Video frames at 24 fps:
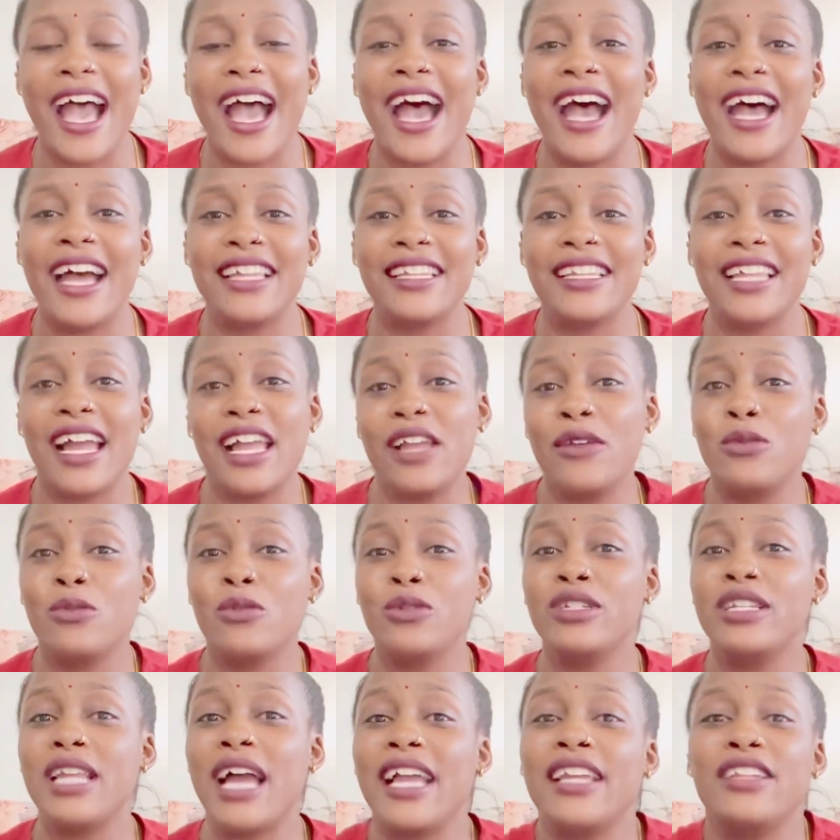And I
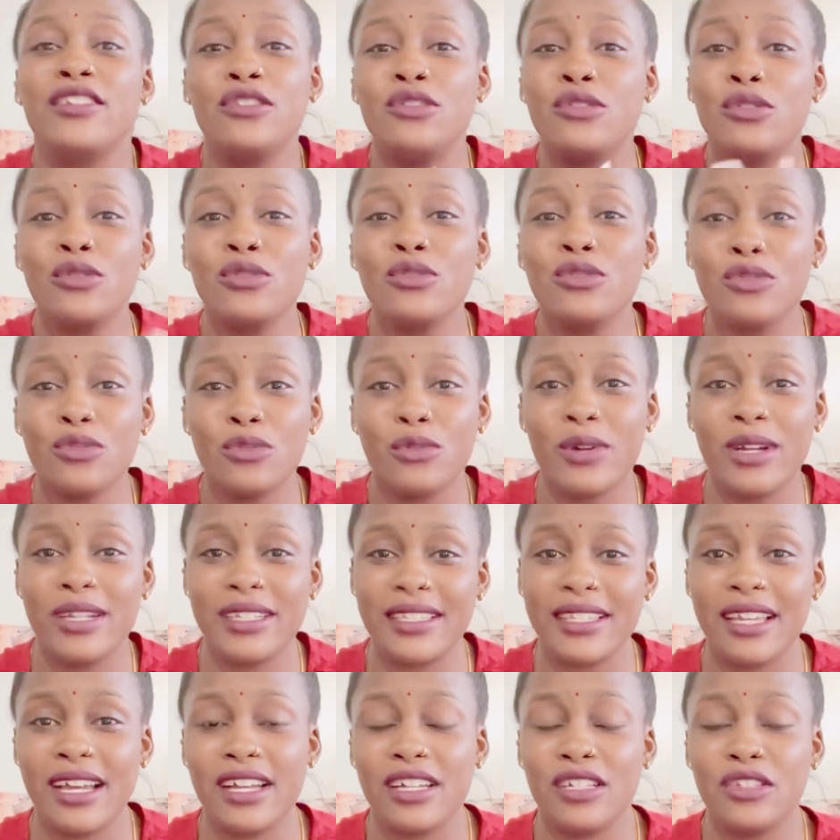don't
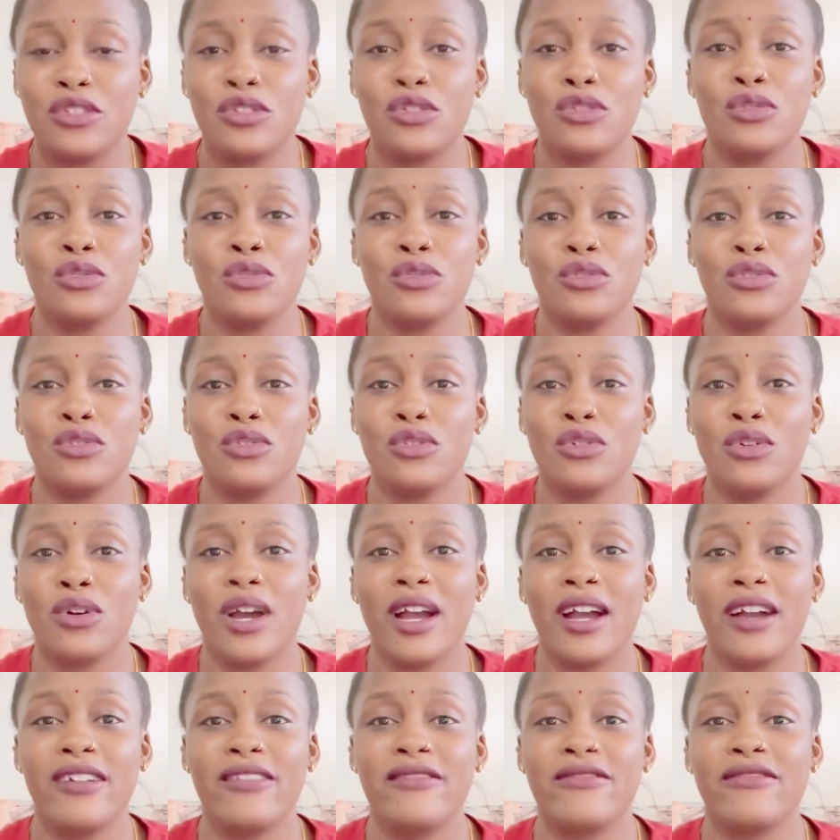want her to,
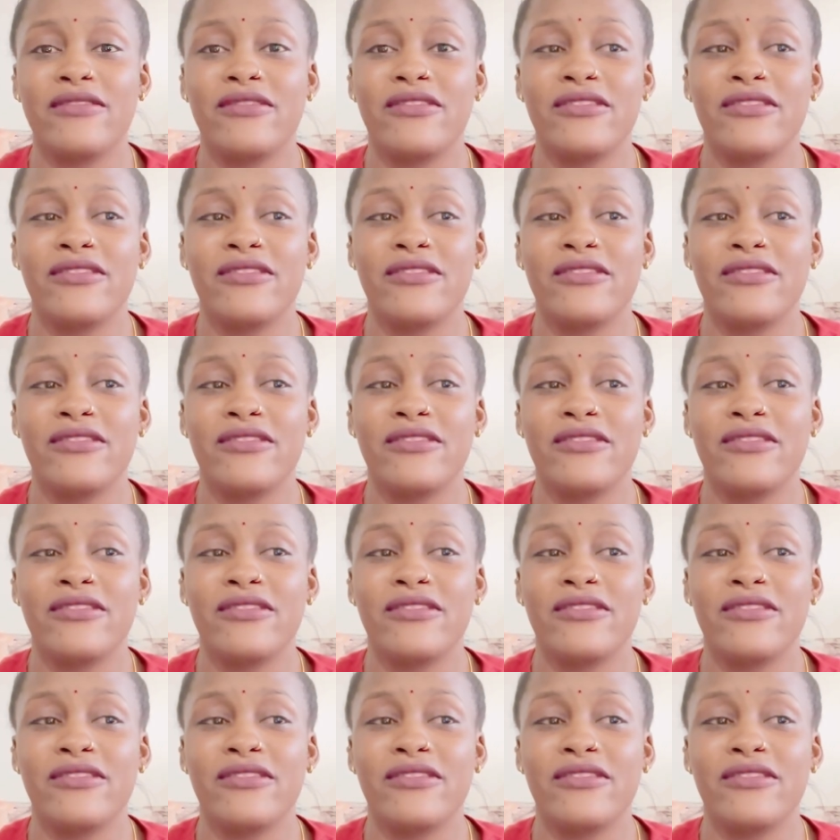have